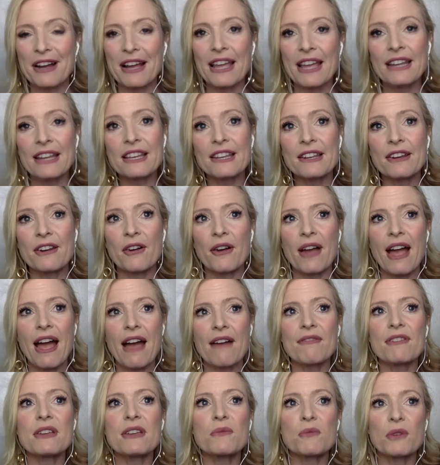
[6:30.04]
And, you know,
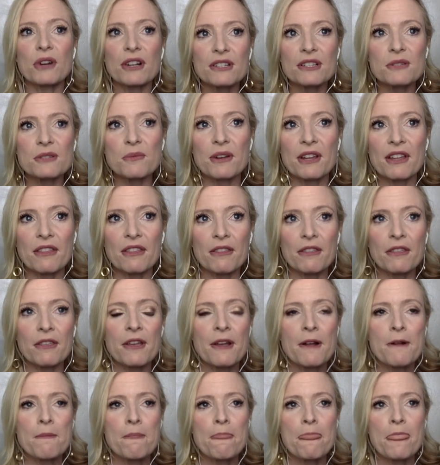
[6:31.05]
having worked with
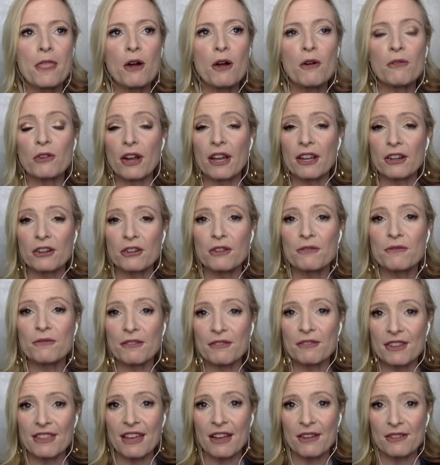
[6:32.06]
over
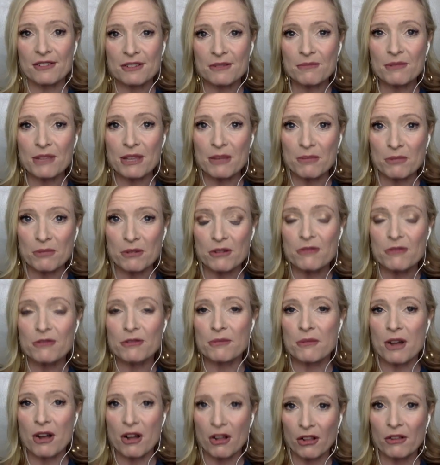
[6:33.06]
150,000 people
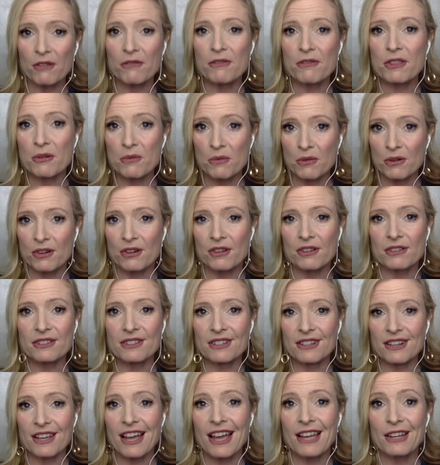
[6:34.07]
from all over the world
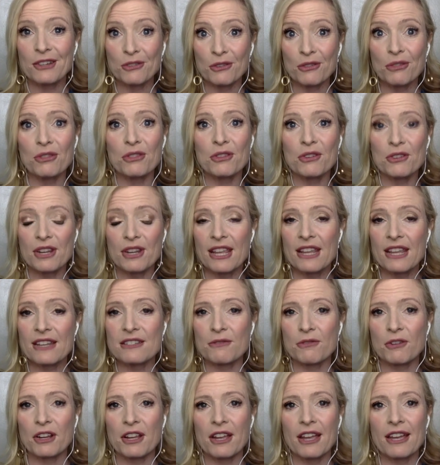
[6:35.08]
in 138
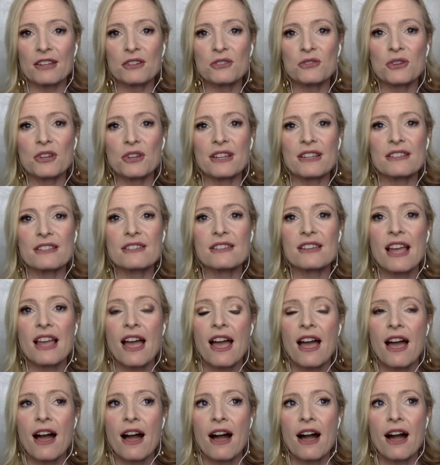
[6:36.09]
different countries,
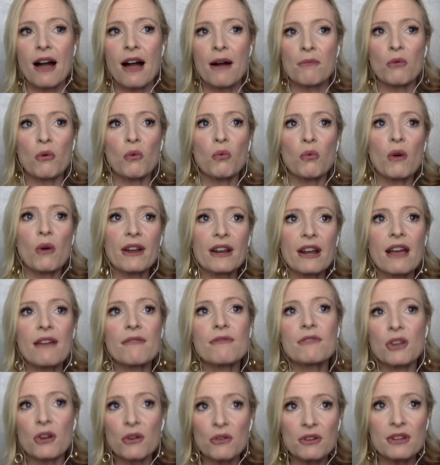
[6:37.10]
what I've
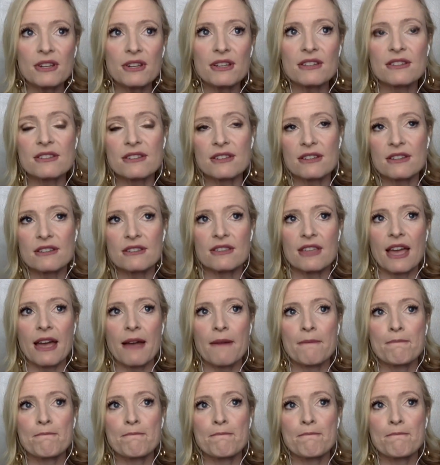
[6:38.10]
noticed is that,